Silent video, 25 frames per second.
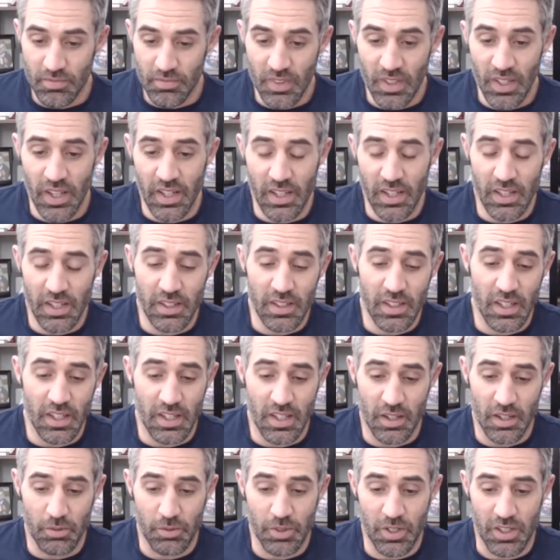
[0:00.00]
and I, again,
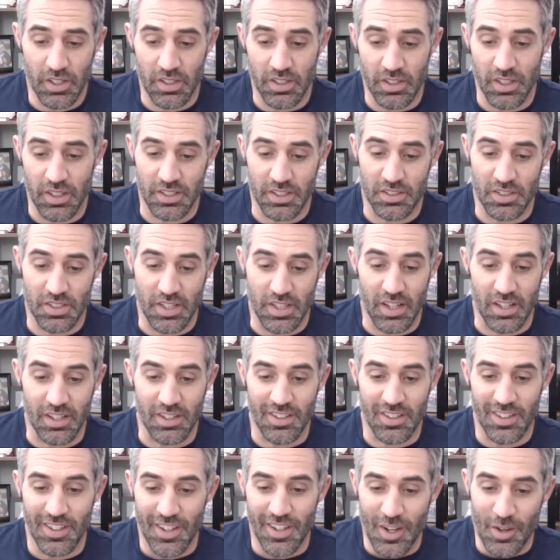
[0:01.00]
I want to
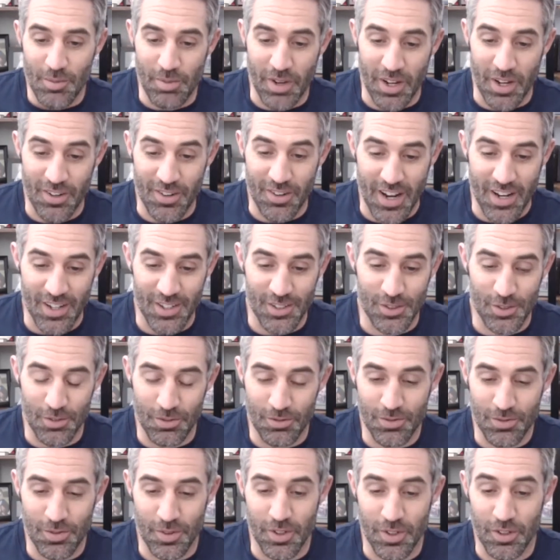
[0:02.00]
extend my gratitude
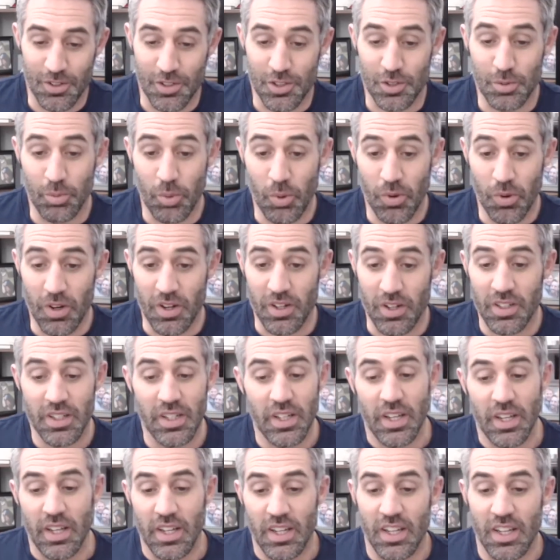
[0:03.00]
for your support,
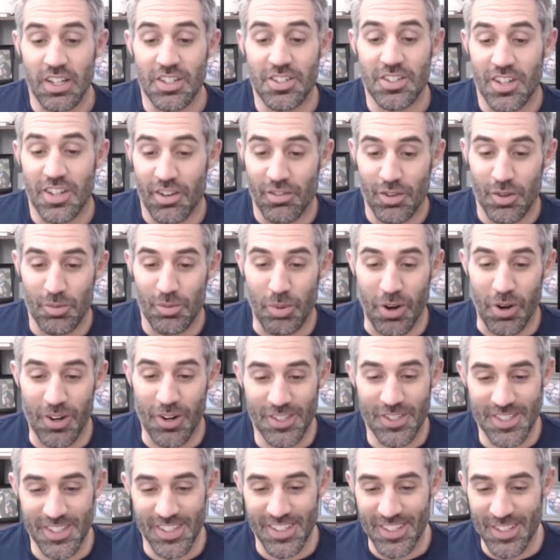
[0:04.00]
each and every
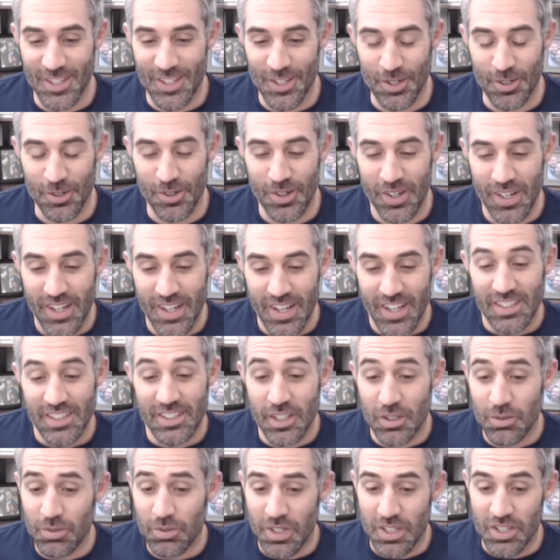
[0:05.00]
person who
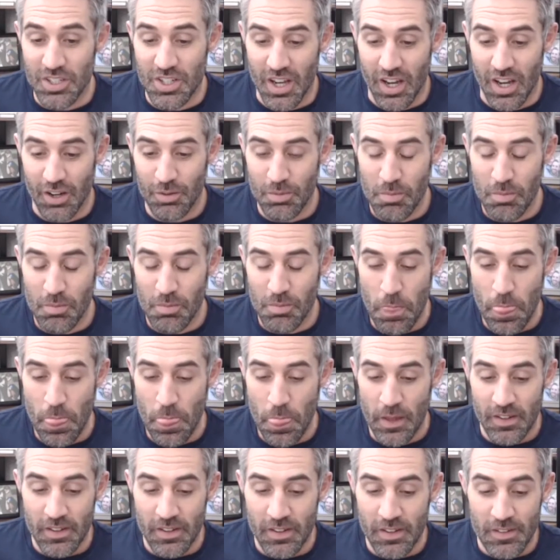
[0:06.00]
did reach out
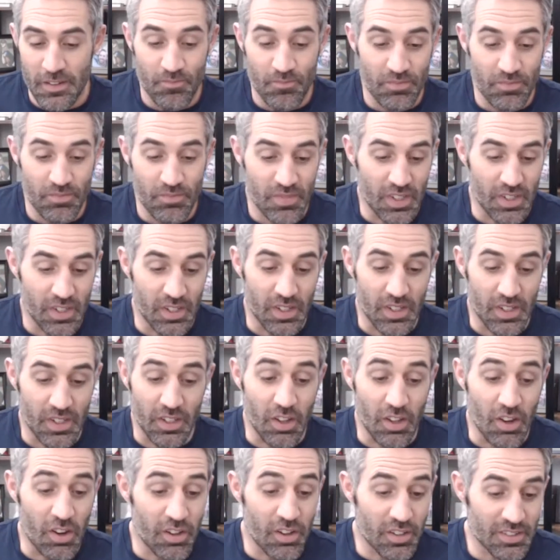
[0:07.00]

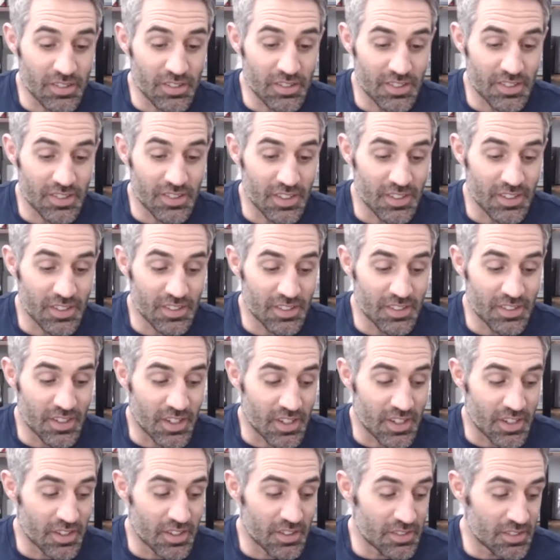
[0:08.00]
along uh,
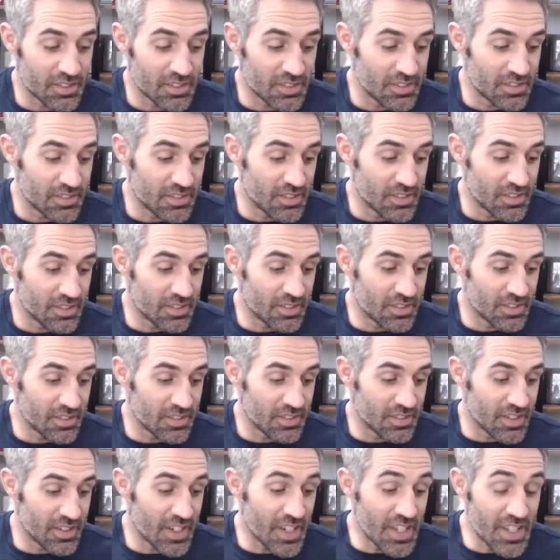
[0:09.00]
uh,
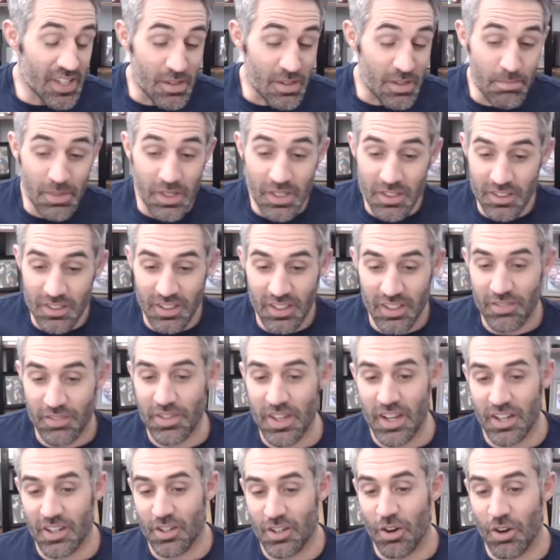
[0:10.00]
in the middle of
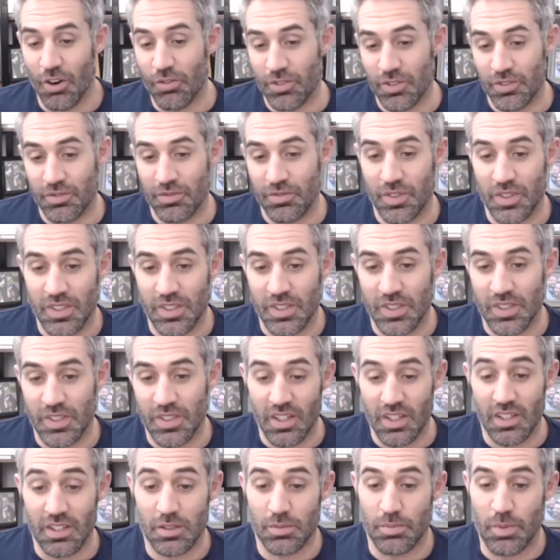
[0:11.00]
that COVID fatigue
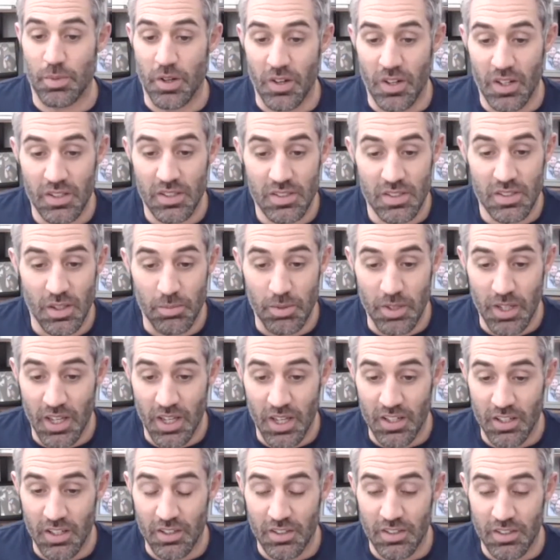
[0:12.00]
experience. I began
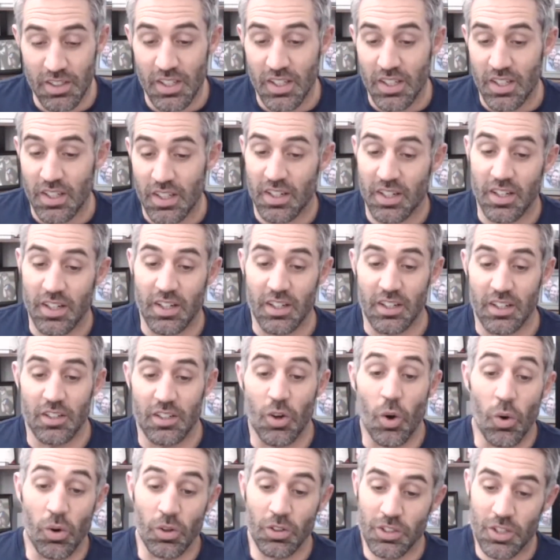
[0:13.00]
in, uh, an
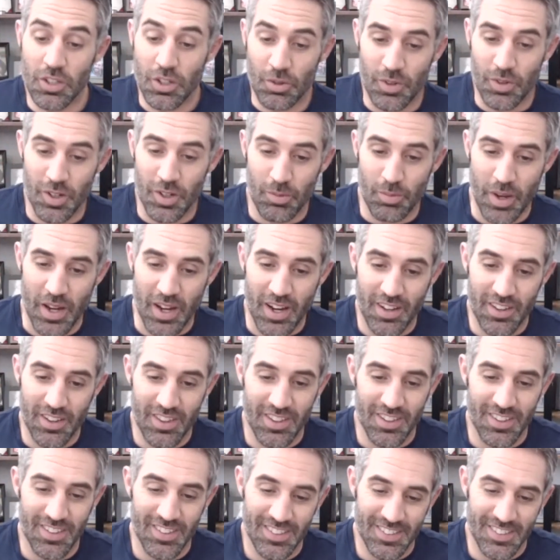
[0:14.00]
old career path.
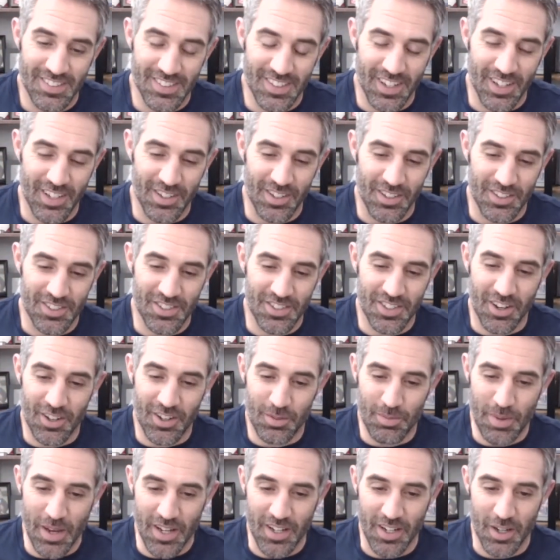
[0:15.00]
I started
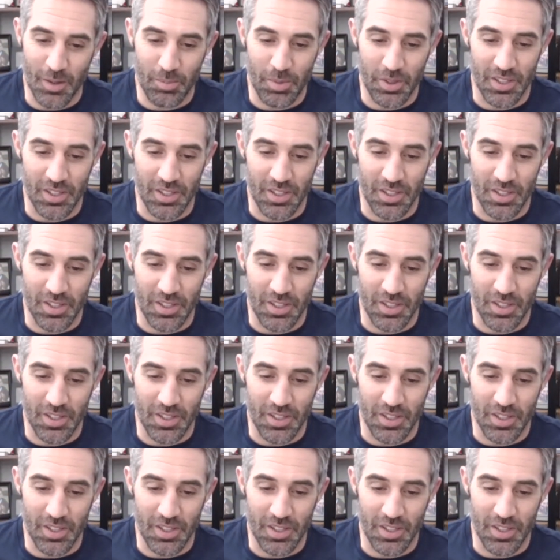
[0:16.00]
back up in